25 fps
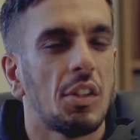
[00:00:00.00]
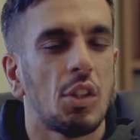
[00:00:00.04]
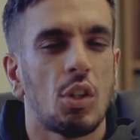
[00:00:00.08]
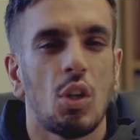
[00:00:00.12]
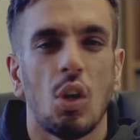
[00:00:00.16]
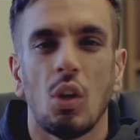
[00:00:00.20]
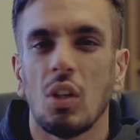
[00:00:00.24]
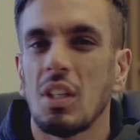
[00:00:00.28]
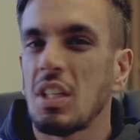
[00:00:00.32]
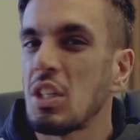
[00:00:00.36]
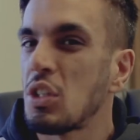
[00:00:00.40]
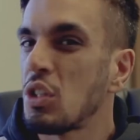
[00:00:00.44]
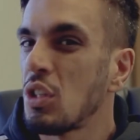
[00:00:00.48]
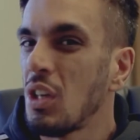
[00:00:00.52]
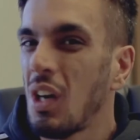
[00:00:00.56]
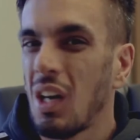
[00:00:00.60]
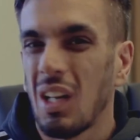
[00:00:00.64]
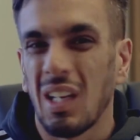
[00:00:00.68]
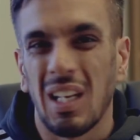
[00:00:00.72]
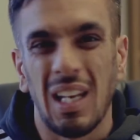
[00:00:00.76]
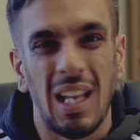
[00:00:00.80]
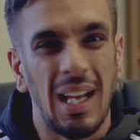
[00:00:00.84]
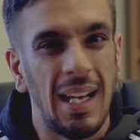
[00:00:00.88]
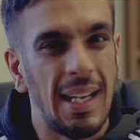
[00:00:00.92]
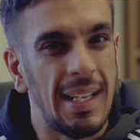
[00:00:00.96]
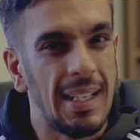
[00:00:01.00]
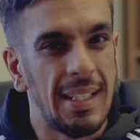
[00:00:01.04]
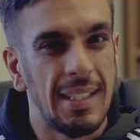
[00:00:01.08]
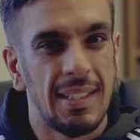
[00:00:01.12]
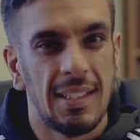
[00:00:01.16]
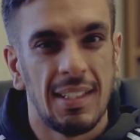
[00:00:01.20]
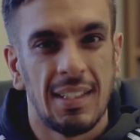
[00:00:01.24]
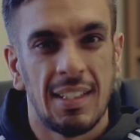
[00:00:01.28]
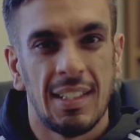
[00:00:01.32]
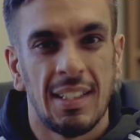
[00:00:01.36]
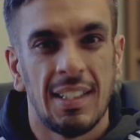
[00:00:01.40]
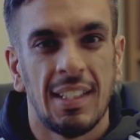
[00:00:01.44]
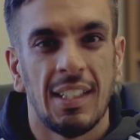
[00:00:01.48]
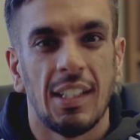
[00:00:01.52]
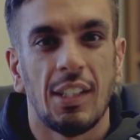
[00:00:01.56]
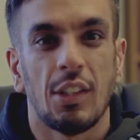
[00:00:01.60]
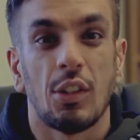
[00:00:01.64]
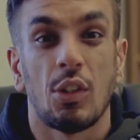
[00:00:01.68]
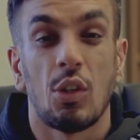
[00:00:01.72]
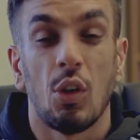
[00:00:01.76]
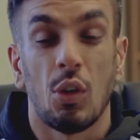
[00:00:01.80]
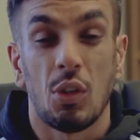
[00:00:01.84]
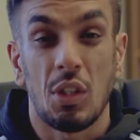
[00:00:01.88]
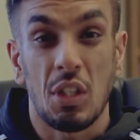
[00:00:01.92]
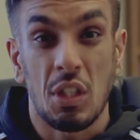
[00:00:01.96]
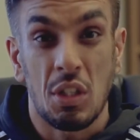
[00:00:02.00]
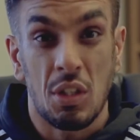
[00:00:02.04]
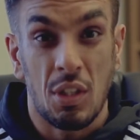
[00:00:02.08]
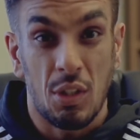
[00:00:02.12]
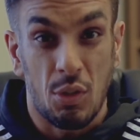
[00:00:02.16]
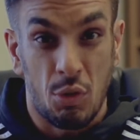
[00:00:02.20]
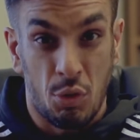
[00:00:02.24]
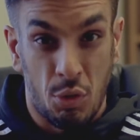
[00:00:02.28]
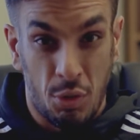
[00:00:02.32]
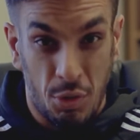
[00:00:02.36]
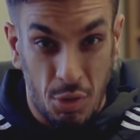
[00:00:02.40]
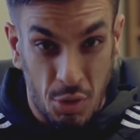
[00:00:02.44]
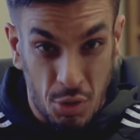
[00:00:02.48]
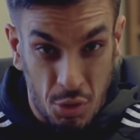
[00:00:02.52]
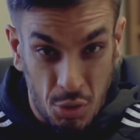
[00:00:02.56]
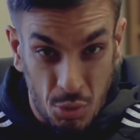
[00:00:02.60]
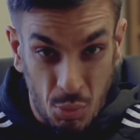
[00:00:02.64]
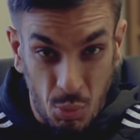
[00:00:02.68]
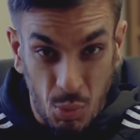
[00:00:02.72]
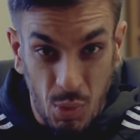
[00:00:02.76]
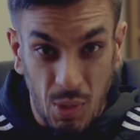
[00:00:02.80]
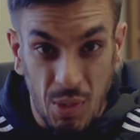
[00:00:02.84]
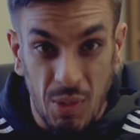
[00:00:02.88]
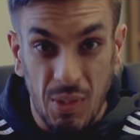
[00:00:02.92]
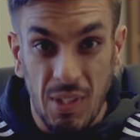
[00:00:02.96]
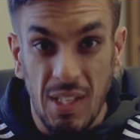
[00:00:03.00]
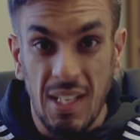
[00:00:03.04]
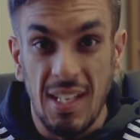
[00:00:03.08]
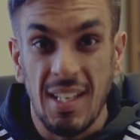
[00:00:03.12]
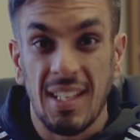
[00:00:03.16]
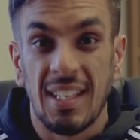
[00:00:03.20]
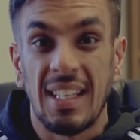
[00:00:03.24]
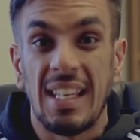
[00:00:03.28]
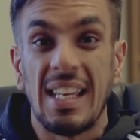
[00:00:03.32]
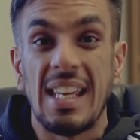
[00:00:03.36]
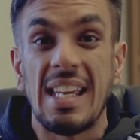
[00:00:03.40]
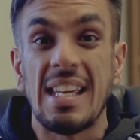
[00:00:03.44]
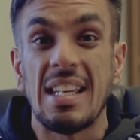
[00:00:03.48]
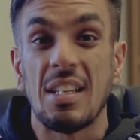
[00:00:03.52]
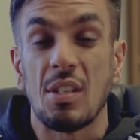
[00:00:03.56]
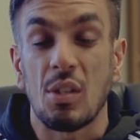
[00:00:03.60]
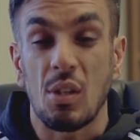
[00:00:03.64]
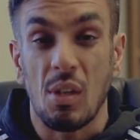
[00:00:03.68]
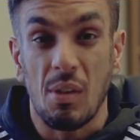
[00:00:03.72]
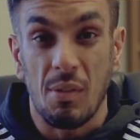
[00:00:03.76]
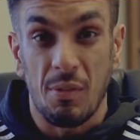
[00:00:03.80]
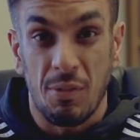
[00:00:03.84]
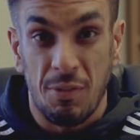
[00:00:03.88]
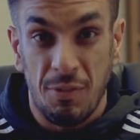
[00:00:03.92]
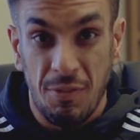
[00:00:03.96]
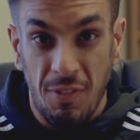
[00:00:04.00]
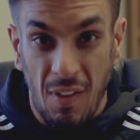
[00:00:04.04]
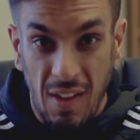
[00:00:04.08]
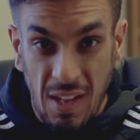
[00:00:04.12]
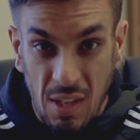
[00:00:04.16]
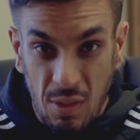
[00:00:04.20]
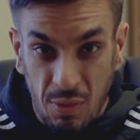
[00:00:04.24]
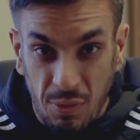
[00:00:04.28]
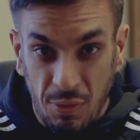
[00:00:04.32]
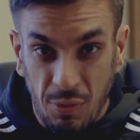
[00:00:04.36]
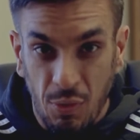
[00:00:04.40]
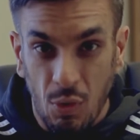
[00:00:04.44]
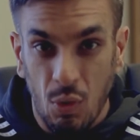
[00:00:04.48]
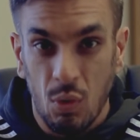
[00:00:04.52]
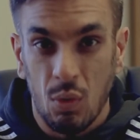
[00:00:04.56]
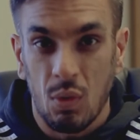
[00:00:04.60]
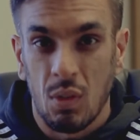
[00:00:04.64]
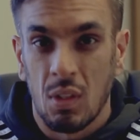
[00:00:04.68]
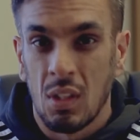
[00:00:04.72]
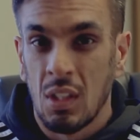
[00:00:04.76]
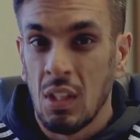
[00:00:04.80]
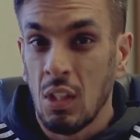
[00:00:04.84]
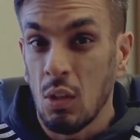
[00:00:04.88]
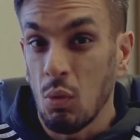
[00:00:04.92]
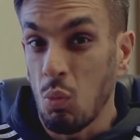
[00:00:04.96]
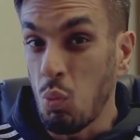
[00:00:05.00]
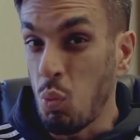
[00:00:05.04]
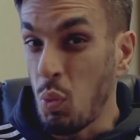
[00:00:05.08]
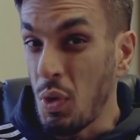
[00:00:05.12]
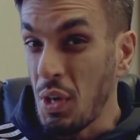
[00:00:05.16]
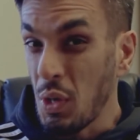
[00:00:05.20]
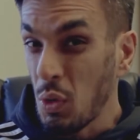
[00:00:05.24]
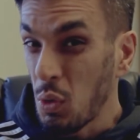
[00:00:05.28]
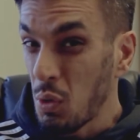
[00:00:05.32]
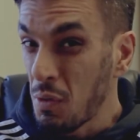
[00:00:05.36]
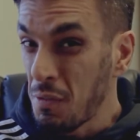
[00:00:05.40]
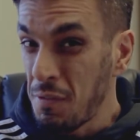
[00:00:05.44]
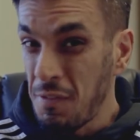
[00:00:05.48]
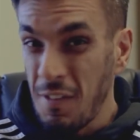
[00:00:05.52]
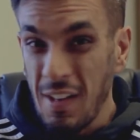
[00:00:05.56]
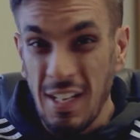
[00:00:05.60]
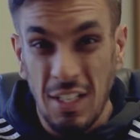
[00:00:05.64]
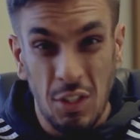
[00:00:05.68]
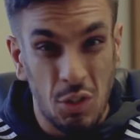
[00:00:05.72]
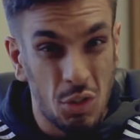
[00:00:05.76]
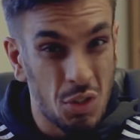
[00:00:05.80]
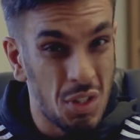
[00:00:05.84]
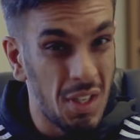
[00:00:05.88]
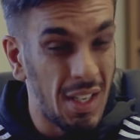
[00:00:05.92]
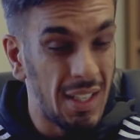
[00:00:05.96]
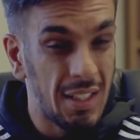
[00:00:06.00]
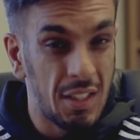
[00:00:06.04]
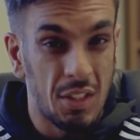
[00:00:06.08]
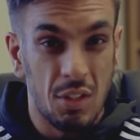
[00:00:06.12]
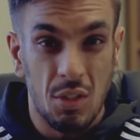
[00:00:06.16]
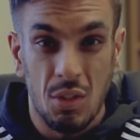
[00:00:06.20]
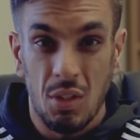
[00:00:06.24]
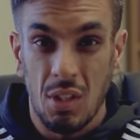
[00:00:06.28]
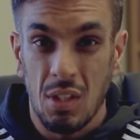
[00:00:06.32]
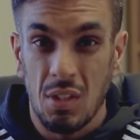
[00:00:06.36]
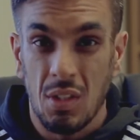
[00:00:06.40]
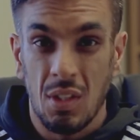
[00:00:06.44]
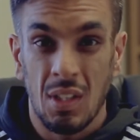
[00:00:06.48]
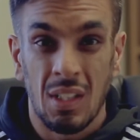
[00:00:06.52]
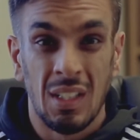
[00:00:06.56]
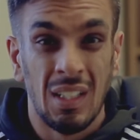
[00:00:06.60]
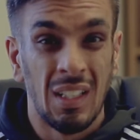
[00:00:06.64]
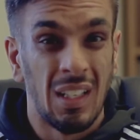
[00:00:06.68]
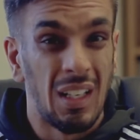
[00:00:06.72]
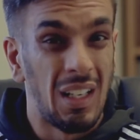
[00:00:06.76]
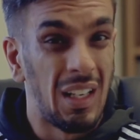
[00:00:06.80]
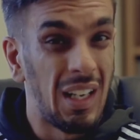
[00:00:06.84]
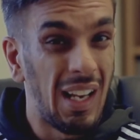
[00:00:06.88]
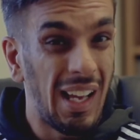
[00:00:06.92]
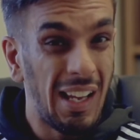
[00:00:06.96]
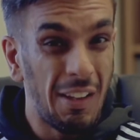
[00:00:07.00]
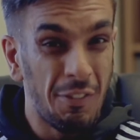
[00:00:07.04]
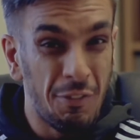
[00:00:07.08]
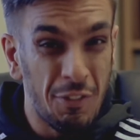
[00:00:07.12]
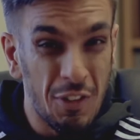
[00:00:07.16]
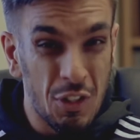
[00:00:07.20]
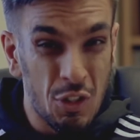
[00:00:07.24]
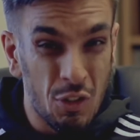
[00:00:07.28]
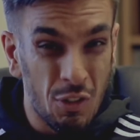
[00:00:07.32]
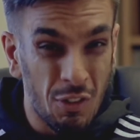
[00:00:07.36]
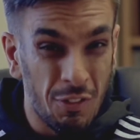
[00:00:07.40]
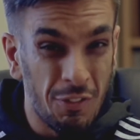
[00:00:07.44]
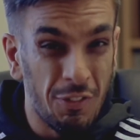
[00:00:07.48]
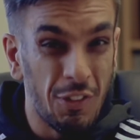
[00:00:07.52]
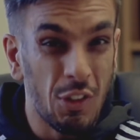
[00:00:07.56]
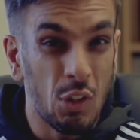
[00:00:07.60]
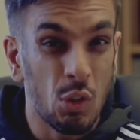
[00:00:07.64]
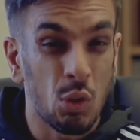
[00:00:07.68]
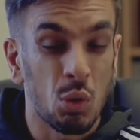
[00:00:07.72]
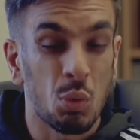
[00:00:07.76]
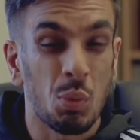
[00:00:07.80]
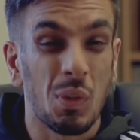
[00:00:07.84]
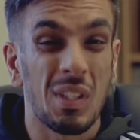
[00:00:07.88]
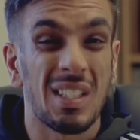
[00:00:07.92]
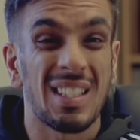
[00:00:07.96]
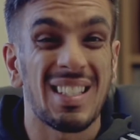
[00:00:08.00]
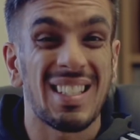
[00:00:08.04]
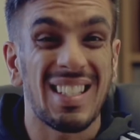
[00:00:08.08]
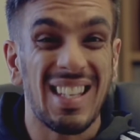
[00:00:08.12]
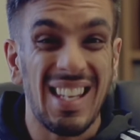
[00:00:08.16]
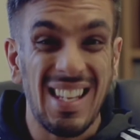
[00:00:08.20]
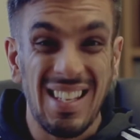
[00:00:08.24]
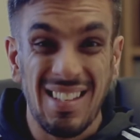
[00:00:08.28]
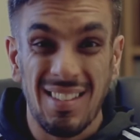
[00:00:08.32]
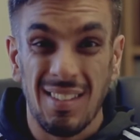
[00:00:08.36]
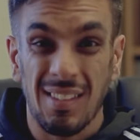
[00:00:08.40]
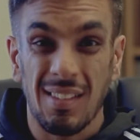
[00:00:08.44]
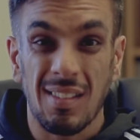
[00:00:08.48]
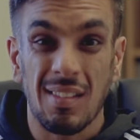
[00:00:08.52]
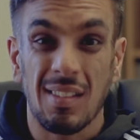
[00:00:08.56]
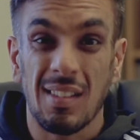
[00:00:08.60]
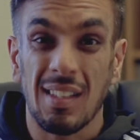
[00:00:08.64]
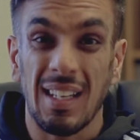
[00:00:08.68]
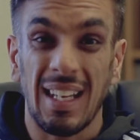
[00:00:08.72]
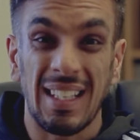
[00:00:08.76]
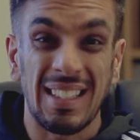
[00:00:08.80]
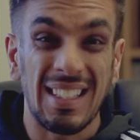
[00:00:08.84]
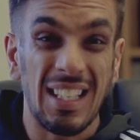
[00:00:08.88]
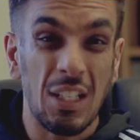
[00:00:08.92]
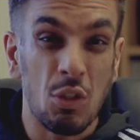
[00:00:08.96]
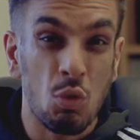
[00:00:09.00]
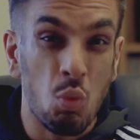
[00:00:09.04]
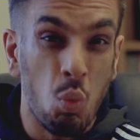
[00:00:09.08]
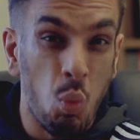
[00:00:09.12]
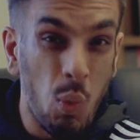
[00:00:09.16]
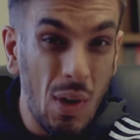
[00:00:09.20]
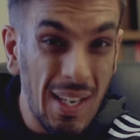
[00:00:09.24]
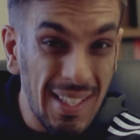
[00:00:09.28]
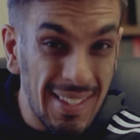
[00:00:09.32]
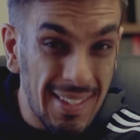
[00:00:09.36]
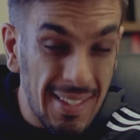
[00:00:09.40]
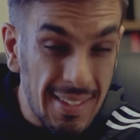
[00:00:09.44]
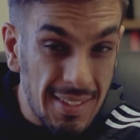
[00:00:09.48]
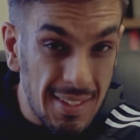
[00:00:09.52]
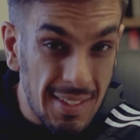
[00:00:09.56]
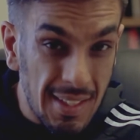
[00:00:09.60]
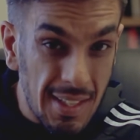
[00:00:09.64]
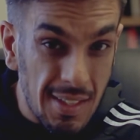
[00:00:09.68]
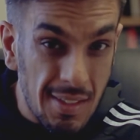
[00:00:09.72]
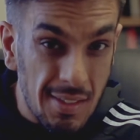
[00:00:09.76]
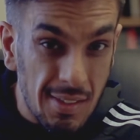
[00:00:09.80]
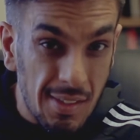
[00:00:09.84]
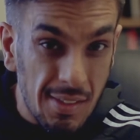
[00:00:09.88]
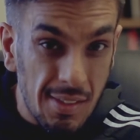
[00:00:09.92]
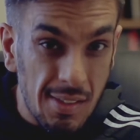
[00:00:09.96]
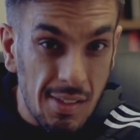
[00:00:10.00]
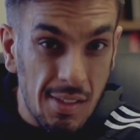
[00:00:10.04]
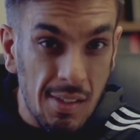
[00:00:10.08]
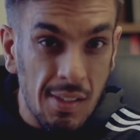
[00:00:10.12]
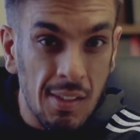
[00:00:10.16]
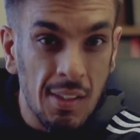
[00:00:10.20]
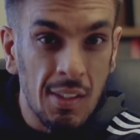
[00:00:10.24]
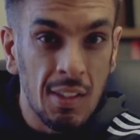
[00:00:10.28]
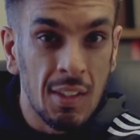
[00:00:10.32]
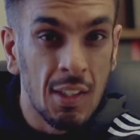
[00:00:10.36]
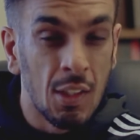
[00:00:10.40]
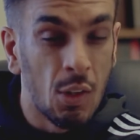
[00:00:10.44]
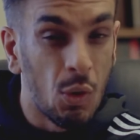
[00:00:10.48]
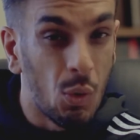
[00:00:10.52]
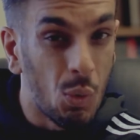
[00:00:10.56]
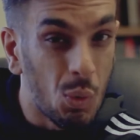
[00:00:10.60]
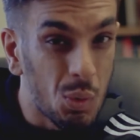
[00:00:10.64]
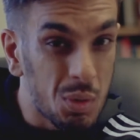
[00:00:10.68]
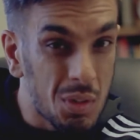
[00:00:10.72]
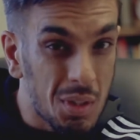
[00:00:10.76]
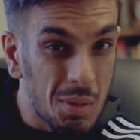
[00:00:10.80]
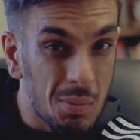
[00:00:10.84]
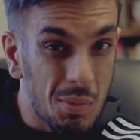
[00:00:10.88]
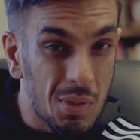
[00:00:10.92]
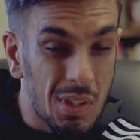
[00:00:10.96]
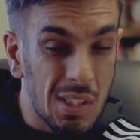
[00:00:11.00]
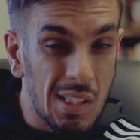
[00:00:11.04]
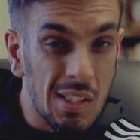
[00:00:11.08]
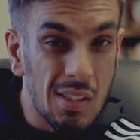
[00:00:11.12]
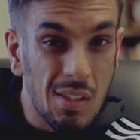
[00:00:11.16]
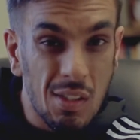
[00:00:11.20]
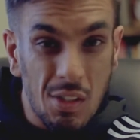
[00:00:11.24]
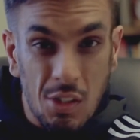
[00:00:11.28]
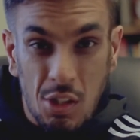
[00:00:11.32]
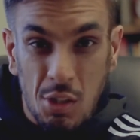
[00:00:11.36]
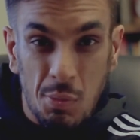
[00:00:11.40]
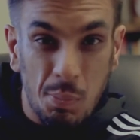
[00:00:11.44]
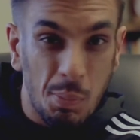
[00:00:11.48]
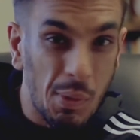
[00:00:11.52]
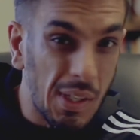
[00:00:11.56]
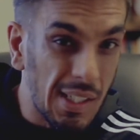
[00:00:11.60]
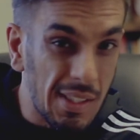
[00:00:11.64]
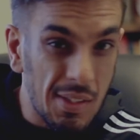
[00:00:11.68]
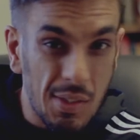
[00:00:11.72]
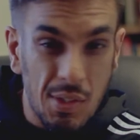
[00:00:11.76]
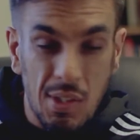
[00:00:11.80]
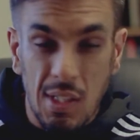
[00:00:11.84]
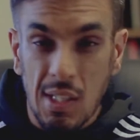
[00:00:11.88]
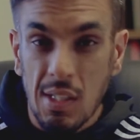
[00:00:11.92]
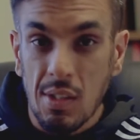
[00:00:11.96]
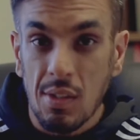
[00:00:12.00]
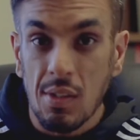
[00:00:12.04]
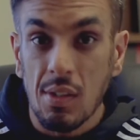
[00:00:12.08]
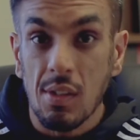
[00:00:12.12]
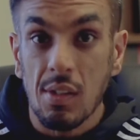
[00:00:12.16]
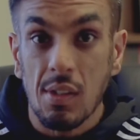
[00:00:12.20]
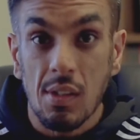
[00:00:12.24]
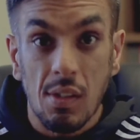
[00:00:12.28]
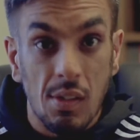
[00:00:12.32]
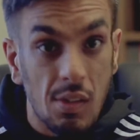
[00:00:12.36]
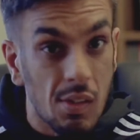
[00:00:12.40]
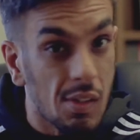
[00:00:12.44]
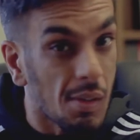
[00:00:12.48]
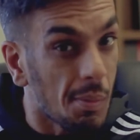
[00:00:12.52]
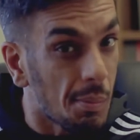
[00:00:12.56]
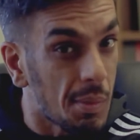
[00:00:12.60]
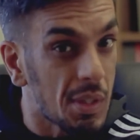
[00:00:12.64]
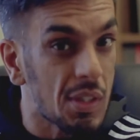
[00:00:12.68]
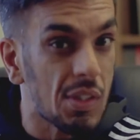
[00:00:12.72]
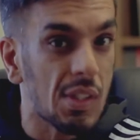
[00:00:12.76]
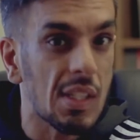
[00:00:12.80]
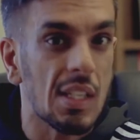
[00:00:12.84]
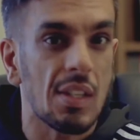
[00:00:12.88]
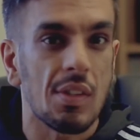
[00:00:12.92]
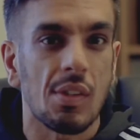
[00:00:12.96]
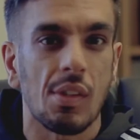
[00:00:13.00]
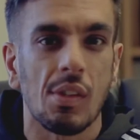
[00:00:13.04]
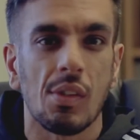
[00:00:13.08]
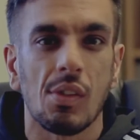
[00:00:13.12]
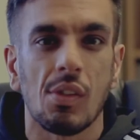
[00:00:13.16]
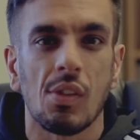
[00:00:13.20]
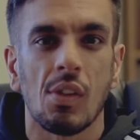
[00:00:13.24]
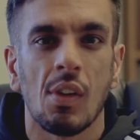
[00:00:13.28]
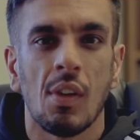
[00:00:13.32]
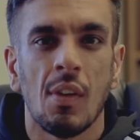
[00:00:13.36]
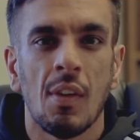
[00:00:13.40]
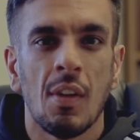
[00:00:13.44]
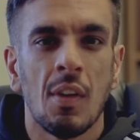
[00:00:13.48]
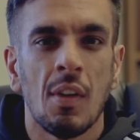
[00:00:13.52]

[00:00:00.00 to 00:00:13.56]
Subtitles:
God is not a liar. God is trustworthy. He's faithful. We all face challenges. Life is filled with seasons, and there's winter seasons, autumn seasons, spring seasons, and summer seasons.